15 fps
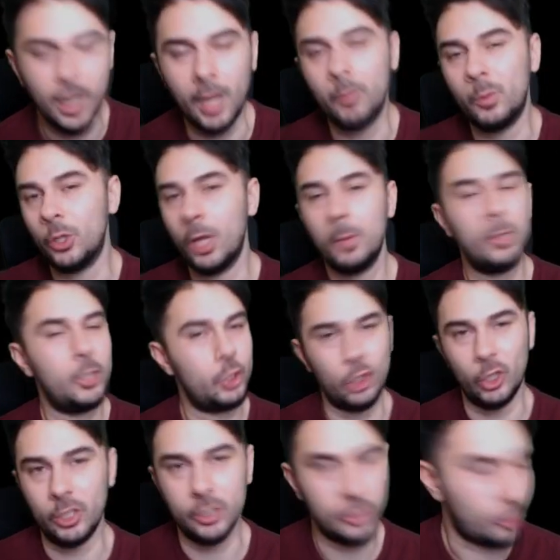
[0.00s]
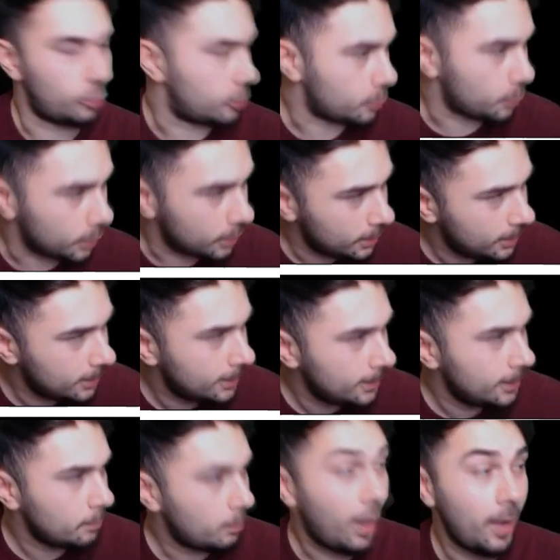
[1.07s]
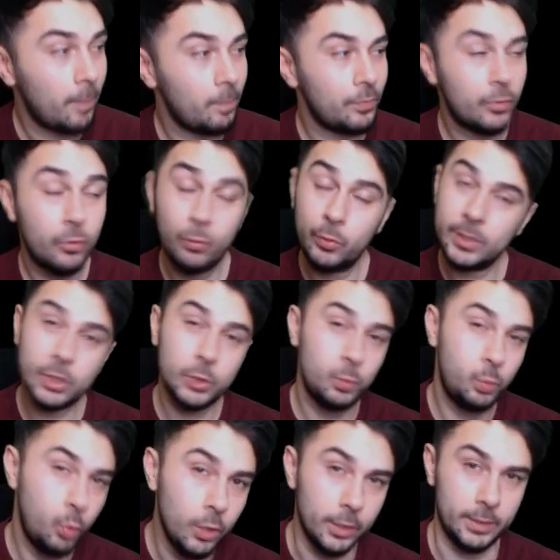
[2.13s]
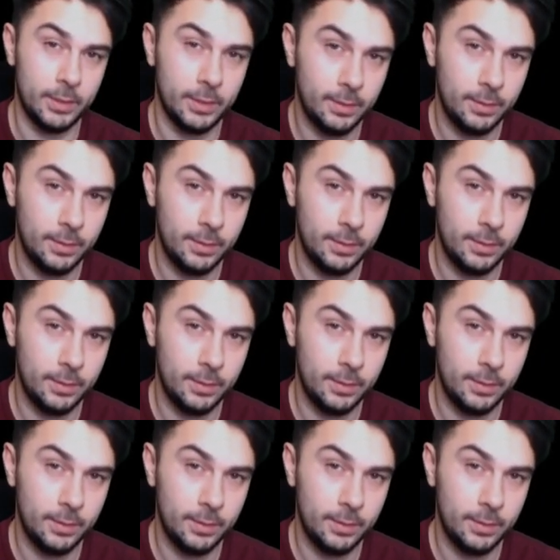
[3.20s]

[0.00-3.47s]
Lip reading: No, I'm only joking. It's not Chris Wood. But Chris Wood